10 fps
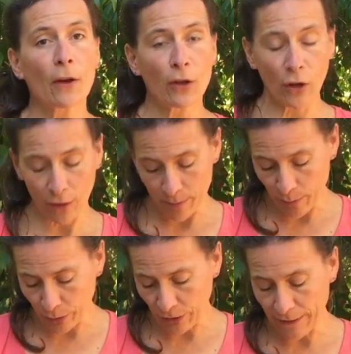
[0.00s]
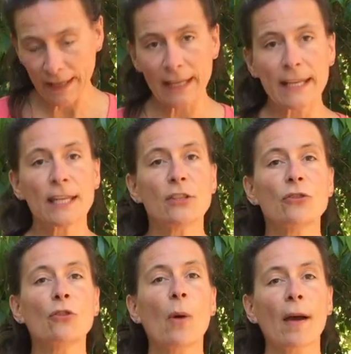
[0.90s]
another important thing
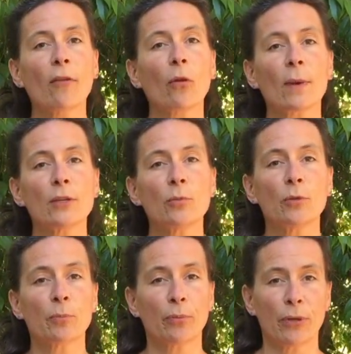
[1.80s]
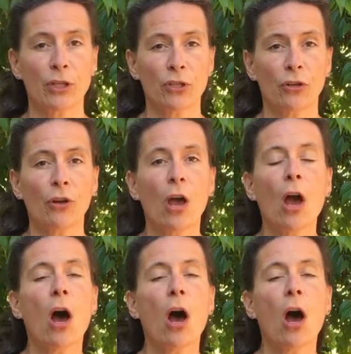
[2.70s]
is you have always to put pressure